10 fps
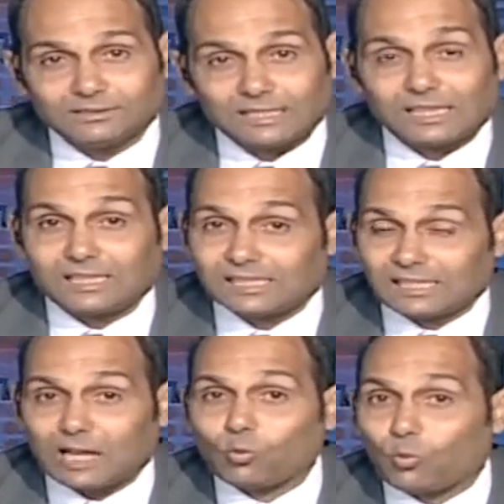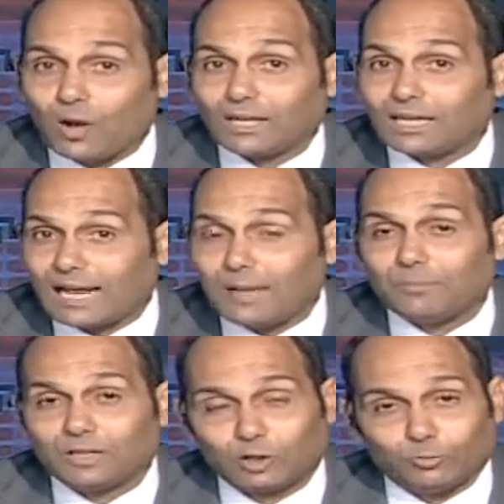It's less than 1 gram
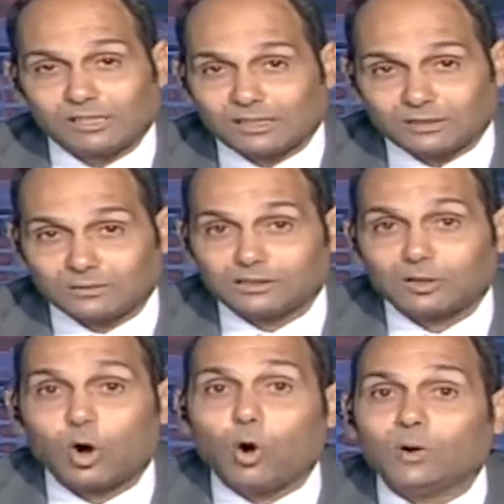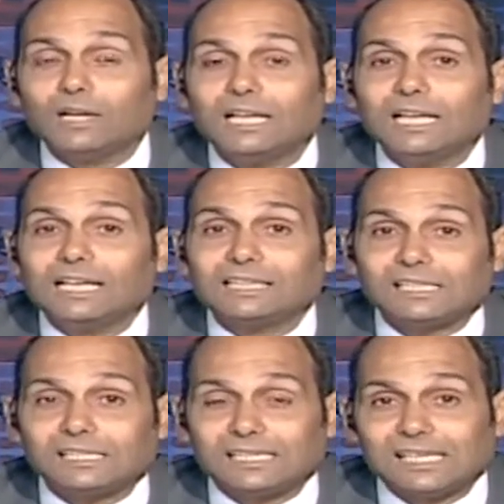per cubic centimeter, or it
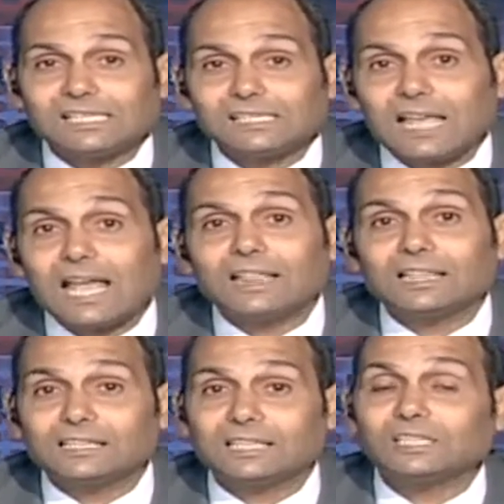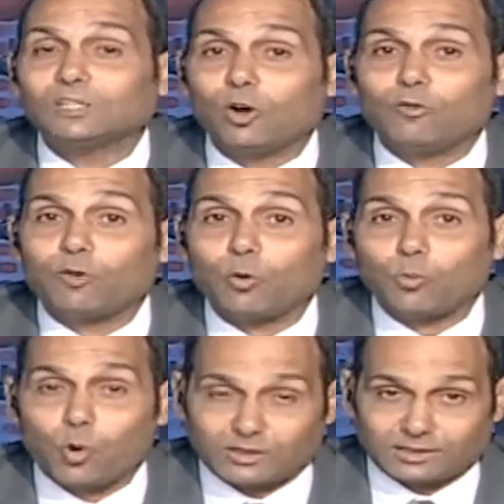is less than the density of
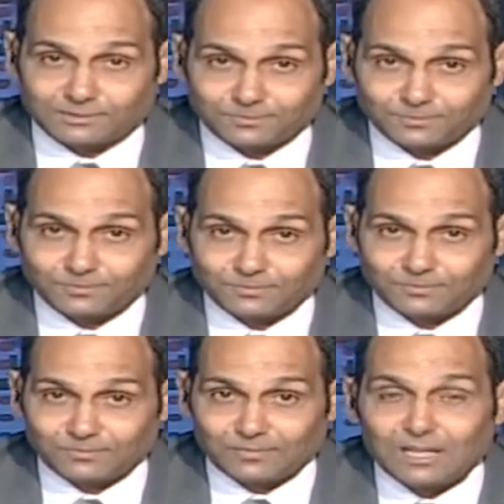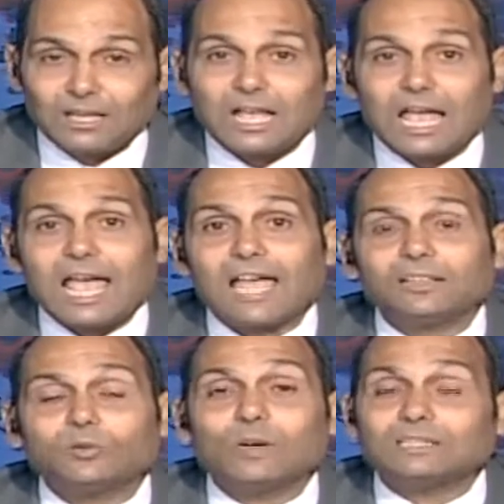water.
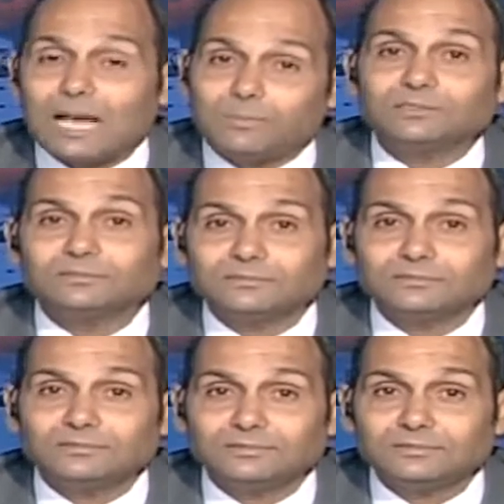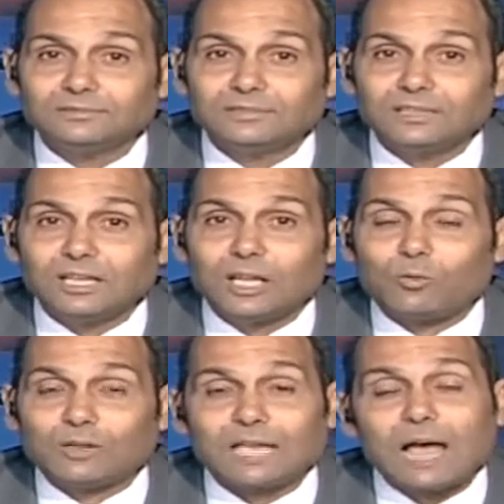And what happens?
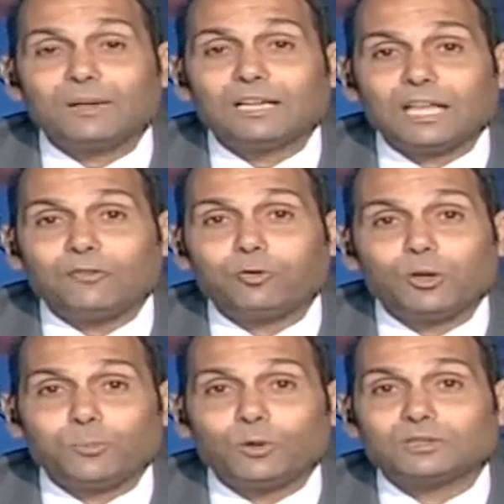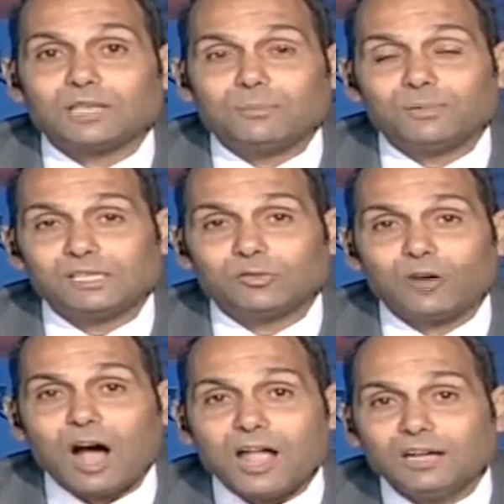What happens if we put a piece of
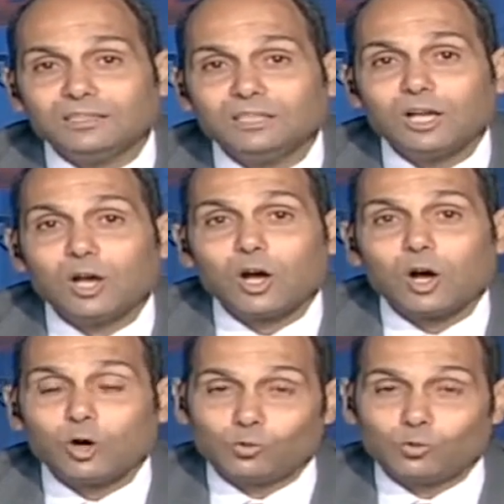iron on